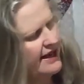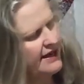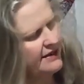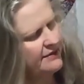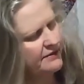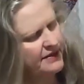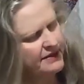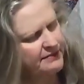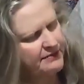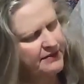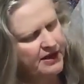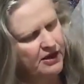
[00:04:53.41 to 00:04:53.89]

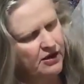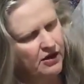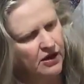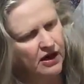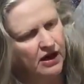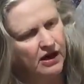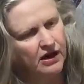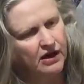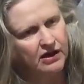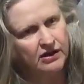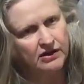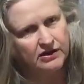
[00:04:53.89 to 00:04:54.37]
when we got
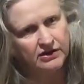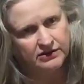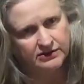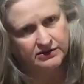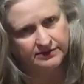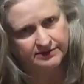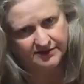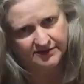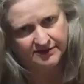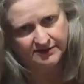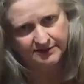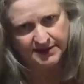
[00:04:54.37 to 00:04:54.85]
home
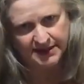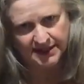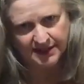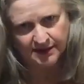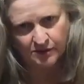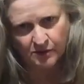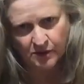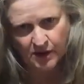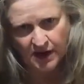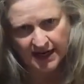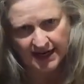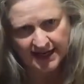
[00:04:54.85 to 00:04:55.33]
from being
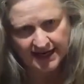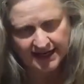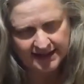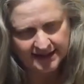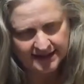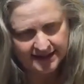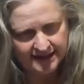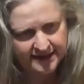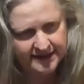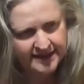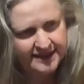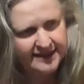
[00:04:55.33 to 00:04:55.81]
away,
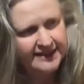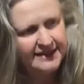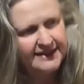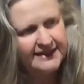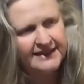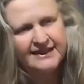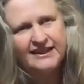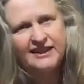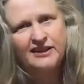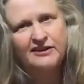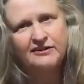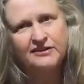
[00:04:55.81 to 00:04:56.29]

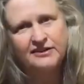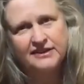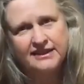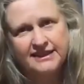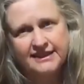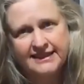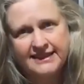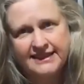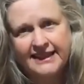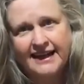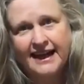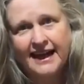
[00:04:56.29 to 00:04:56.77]
I really
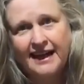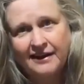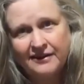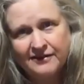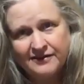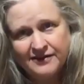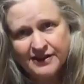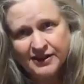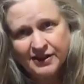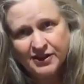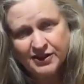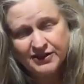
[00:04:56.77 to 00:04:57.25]
didn't have
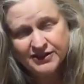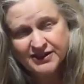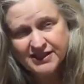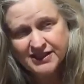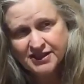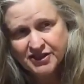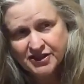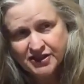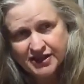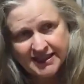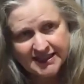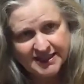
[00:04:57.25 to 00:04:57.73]
the
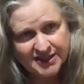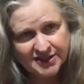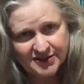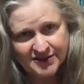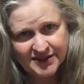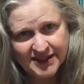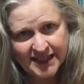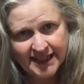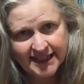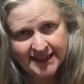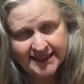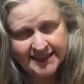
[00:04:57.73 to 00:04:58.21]
concentration or
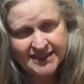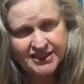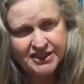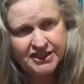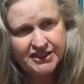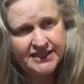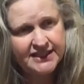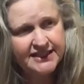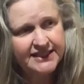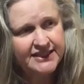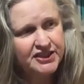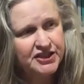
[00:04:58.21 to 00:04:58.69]
the
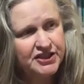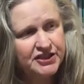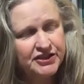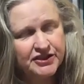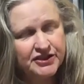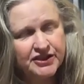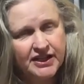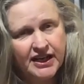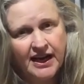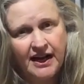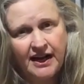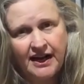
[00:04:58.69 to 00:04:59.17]
energy to
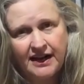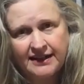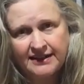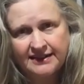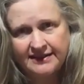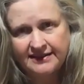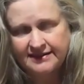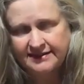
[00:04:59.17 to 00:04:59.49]
cut